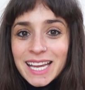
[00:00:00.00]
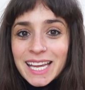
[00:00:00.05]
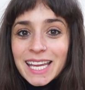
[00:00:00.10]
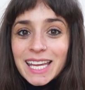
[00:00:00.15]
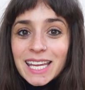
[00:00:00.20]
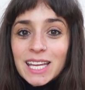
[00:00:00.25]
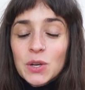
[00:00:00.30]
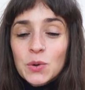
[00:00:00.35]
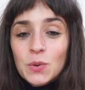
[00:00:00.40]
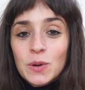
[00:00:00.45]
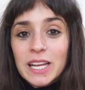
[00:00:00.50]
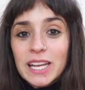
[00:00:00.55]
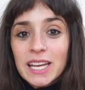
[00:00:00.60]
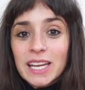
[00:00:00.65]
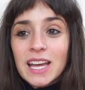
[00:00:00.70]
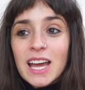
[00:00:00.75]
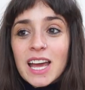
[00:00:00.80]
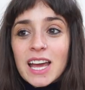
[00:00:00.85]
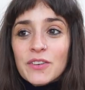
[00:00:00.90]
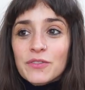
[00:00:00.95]

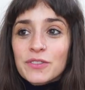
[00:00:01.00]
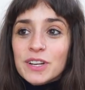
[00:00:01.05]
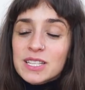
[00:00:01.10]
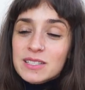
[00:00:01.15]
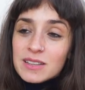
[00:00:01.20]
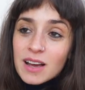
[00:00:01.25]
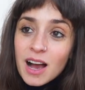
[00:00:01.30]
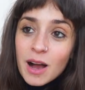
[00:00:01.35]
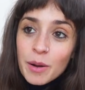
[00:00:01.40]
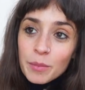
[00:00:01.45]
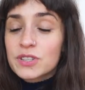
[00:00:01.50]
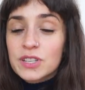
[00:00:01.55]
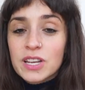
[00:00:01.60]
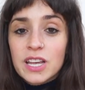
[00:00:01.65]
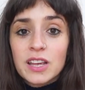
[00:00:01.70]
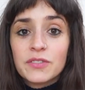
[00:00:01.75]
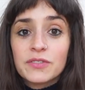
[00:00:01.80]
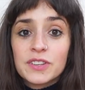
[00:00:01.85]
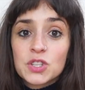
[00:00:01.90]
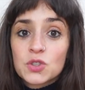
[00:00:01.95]
Equally, for example,
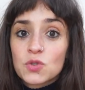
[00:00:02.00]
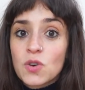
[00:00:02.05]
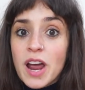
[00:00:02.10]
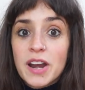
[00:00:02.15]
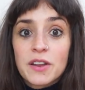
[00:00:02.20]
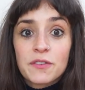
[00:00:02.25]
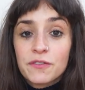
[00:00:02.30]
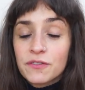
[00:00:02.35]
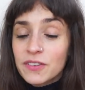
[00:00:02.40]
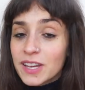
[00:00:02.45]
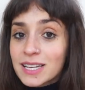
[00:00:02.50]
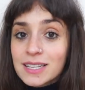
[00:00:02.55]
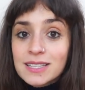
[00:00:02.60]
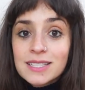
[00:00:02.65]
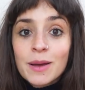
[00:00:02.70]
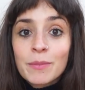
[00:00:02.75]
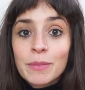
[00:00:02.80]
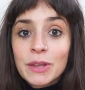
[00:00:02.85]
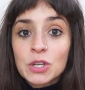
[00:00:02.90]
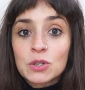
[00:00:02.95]
if he's trying to fix
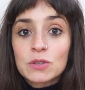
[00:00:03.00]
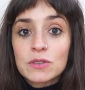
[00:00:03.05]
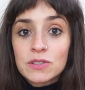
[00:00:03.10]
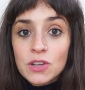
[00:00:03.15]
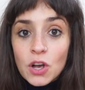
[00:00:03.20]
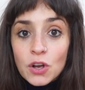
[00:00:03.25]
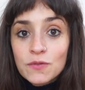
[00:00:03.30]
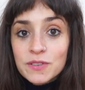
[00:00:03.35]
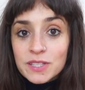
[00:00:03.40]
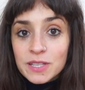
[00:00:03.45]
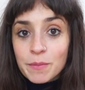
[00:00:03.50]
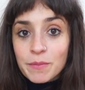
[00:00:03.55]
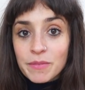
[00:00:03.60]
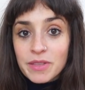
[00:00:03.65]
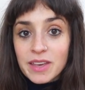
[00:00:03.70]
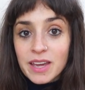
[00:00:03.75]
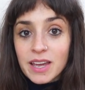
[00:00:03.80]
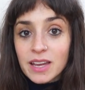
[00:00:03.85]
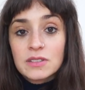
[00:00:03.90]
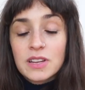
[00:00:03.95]
something or solve
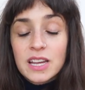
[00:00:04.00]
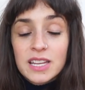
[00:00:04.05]
something,